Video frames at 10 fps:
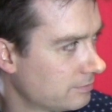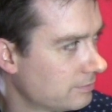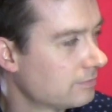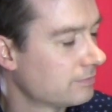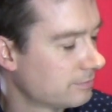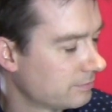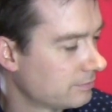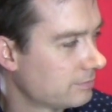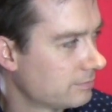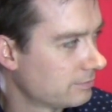
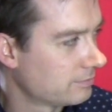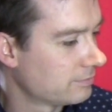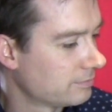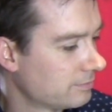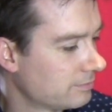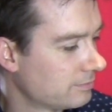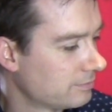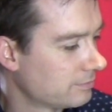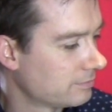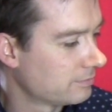
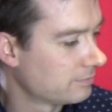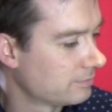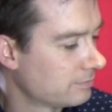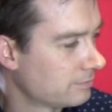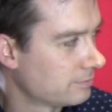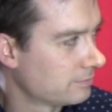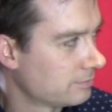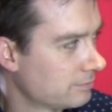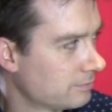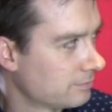
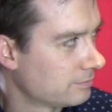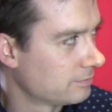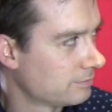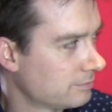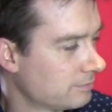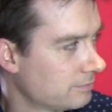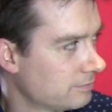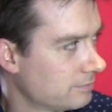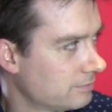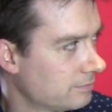
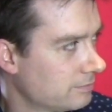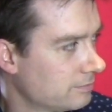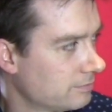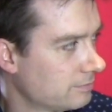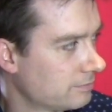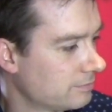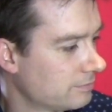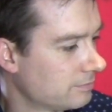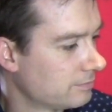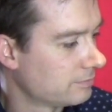
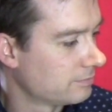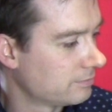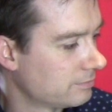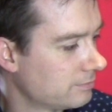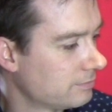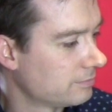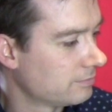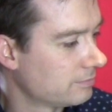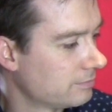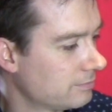
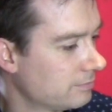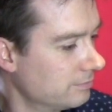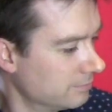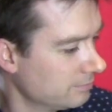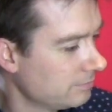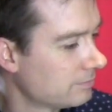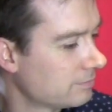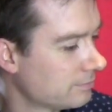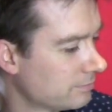(not speaking)